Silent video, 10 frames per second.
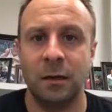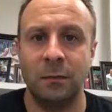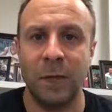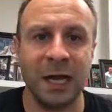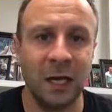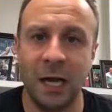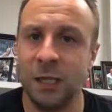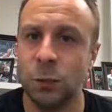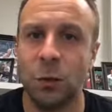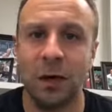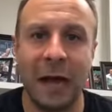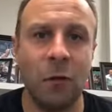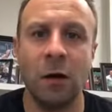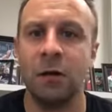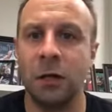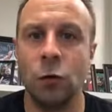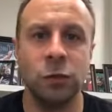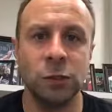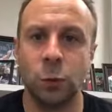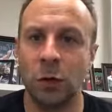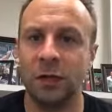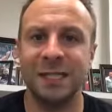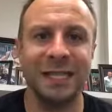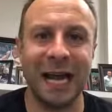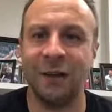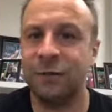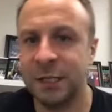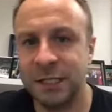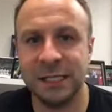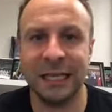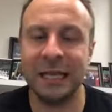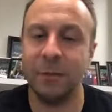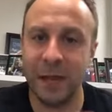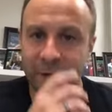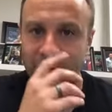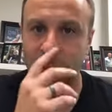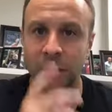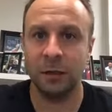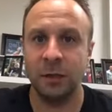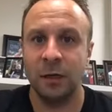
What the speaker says: my clients work, how hard coaches work, the sacrifices that they make for